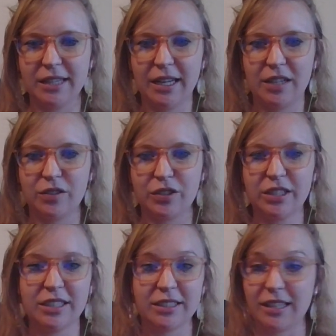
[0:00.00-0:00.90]
town she
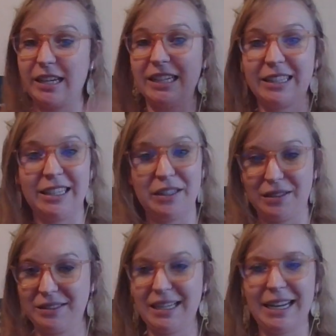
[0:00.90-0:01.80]
is on the
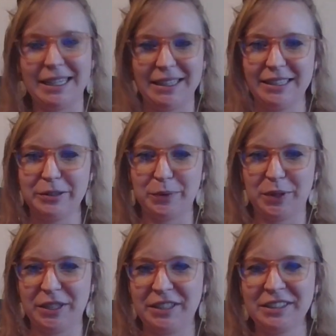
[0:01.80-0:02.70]
other side at this
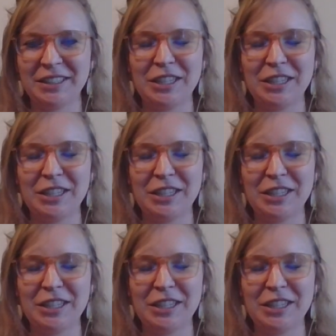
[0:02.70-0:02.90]
point